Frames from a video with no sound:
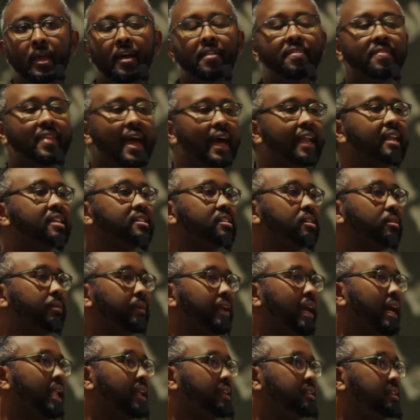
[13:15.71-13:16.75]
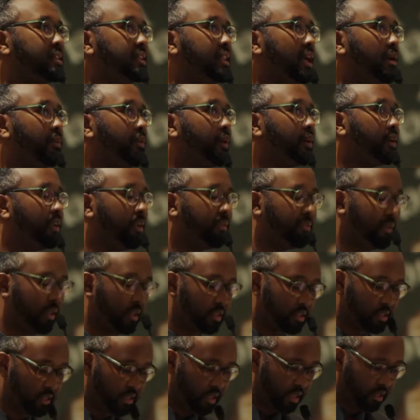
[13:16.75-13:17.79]
And that is the reality that we're
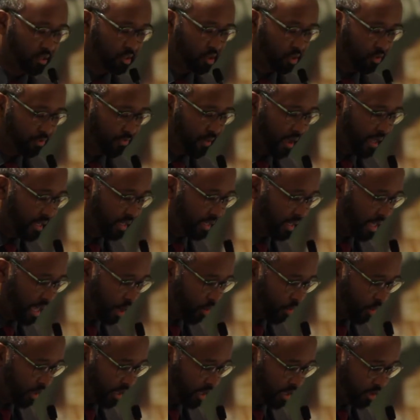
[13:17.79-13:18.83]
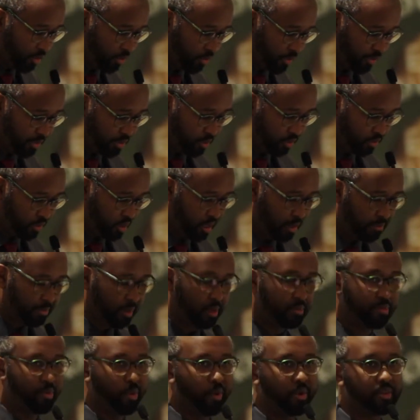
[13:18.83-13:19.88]
living today. So finally, I want to end with you a
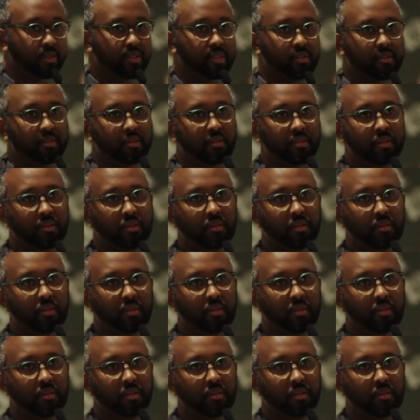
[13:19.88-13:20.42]
couple of points.